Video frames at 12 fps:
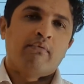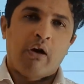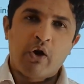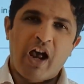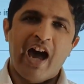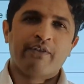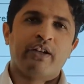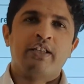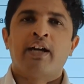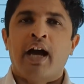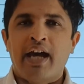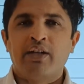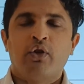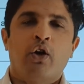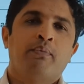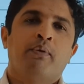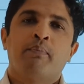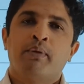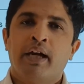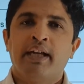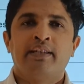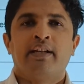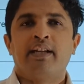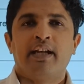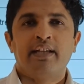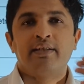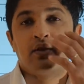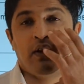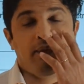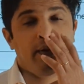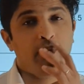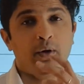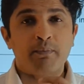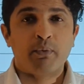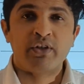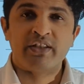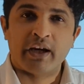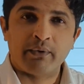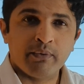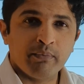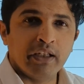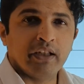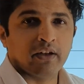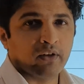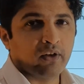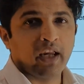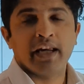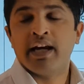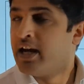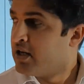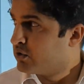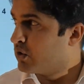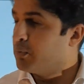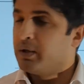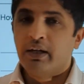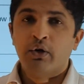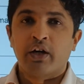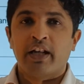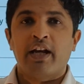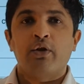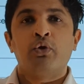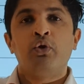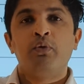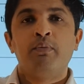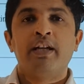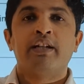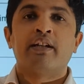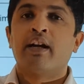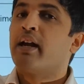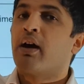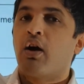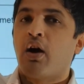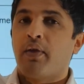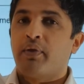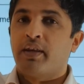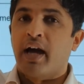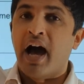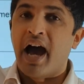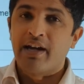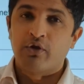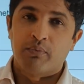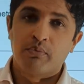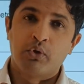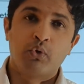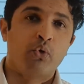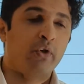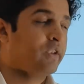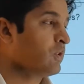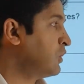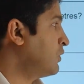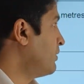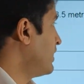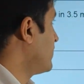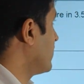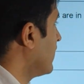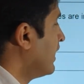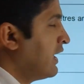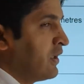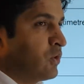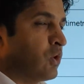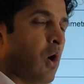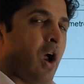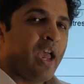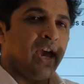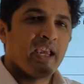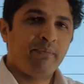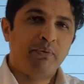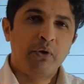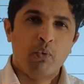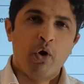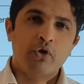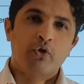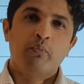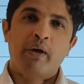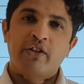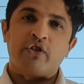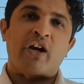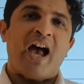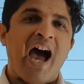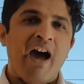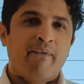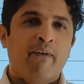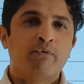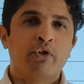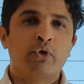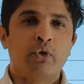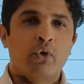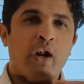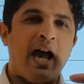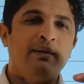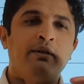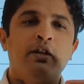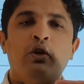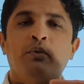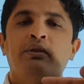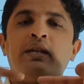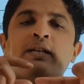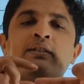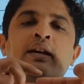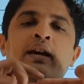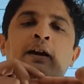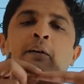or average height of a person is roughly 1.7 meter, okay? So we're looking at 2 meter, the height of the door is 2 meter. So if you want to measure half of the door, how many of these